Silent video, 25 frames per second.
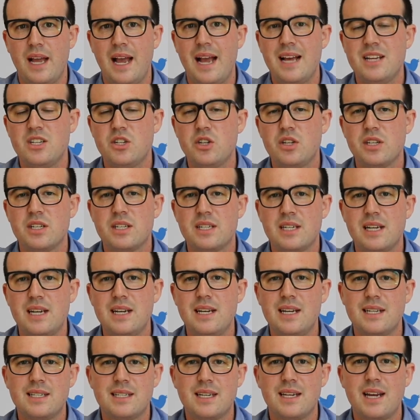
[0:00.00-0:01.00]
As you can see,
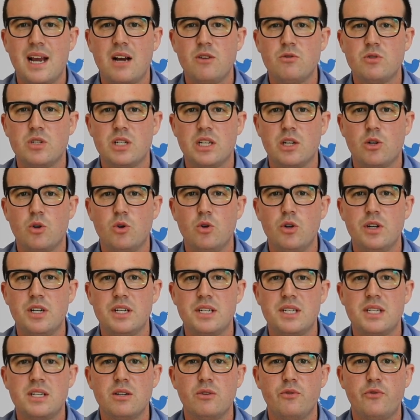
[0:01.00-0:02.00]
Netanyahu's Likud
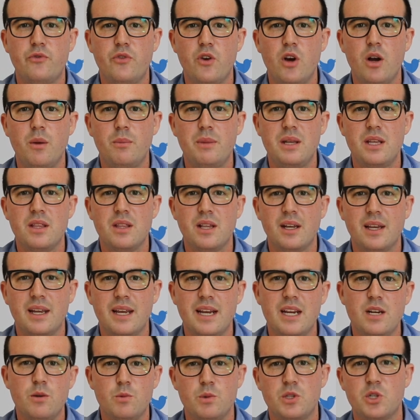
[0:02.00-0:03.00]
is still firmly in the
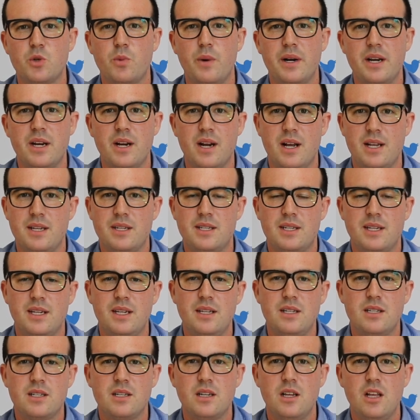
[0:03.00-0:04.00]
lead with 29
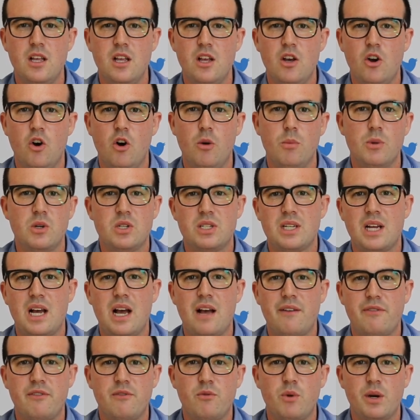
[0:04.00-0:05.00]
seats, almost
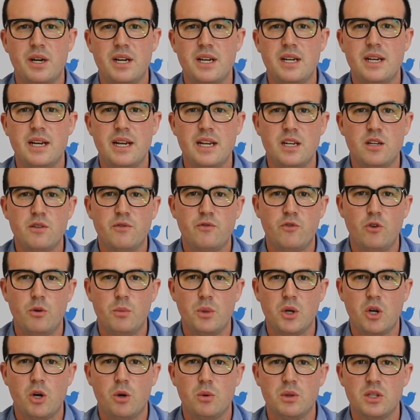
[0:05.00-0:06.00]
half of what he'd need to form
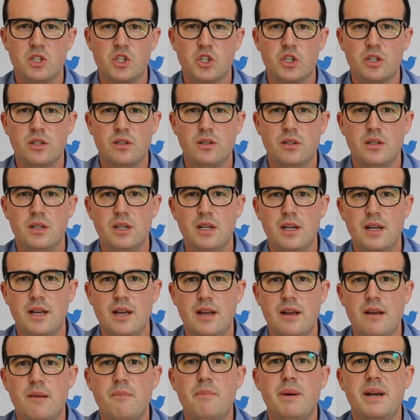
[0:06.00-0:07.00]
a coalition.
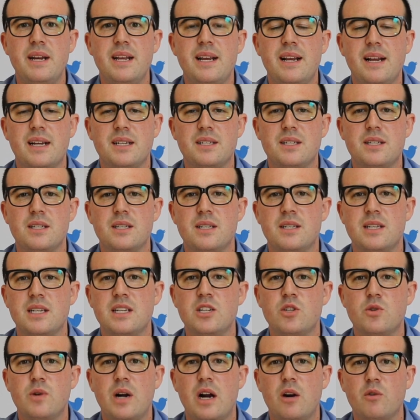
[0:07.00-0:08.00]
Benny Gantz's
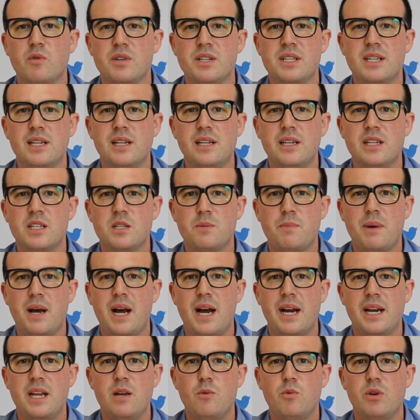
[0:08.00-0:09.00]
Israel Resilience
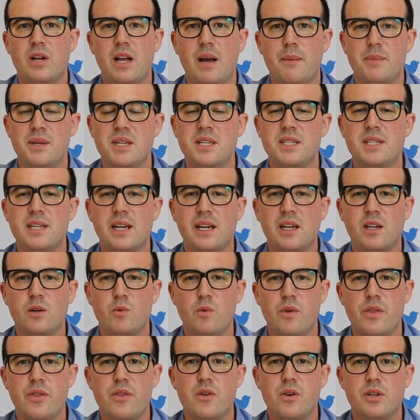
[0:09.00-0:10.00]
Party would come in second
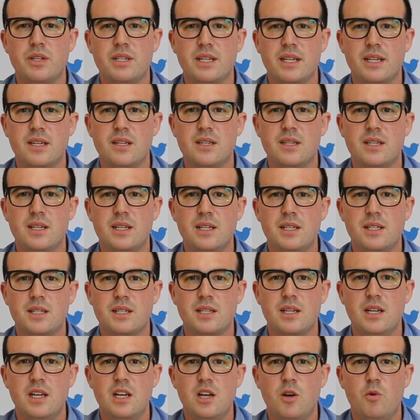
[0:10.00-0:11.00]
with 13
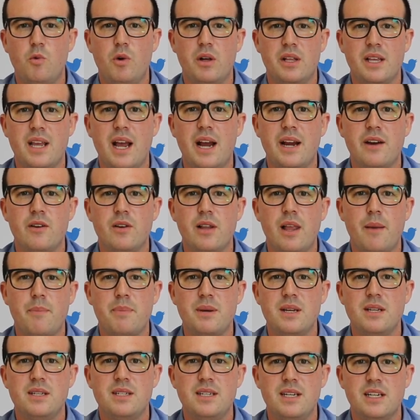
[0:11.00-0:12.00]
seats, while Yair
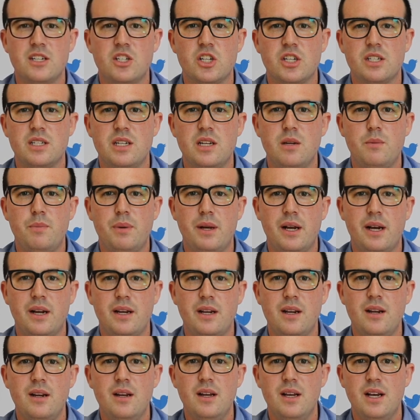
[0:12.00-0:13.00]
Lapid's Yesh Atid
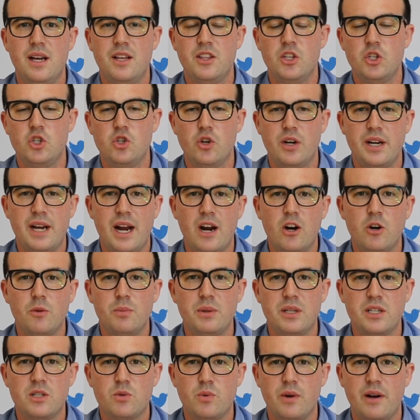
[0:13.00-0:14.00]
Party and the Joint Arab
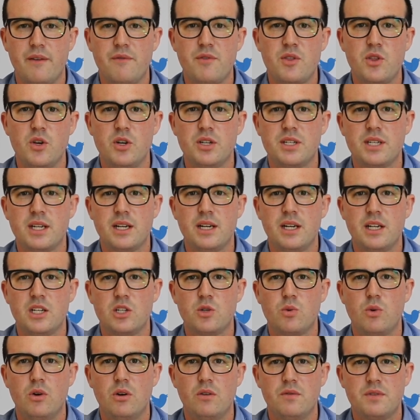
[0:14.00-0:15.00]
List would have 13 and
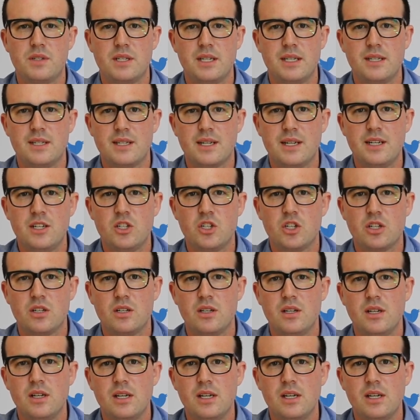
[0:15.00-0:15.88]
12 seats each.